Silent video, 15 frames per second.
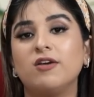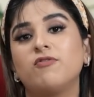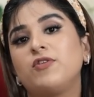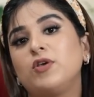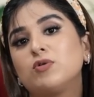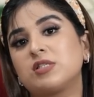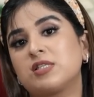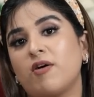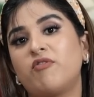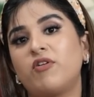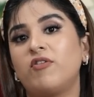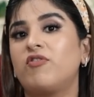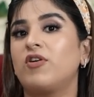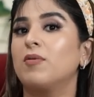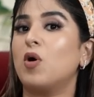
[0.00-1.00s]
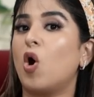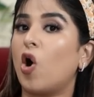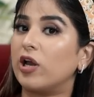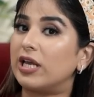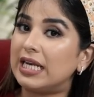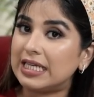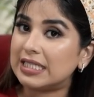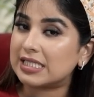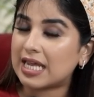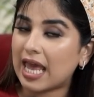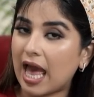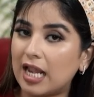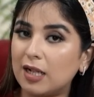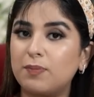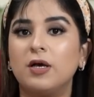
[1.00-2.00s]
If you suffer from oily
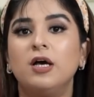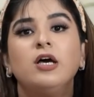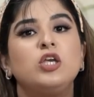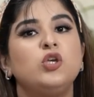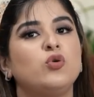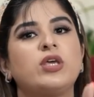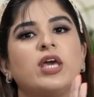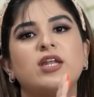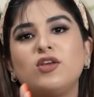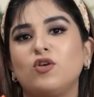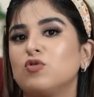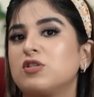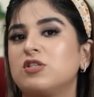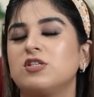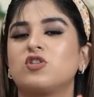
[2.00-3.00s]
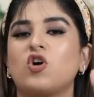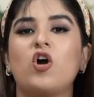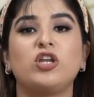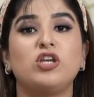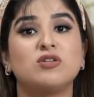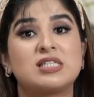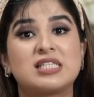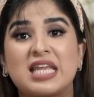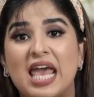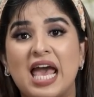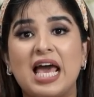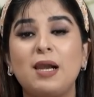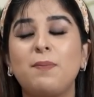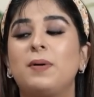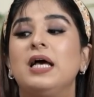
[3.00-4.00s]
scalp, you can use this on your
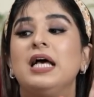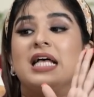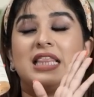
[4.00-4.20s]
scalp.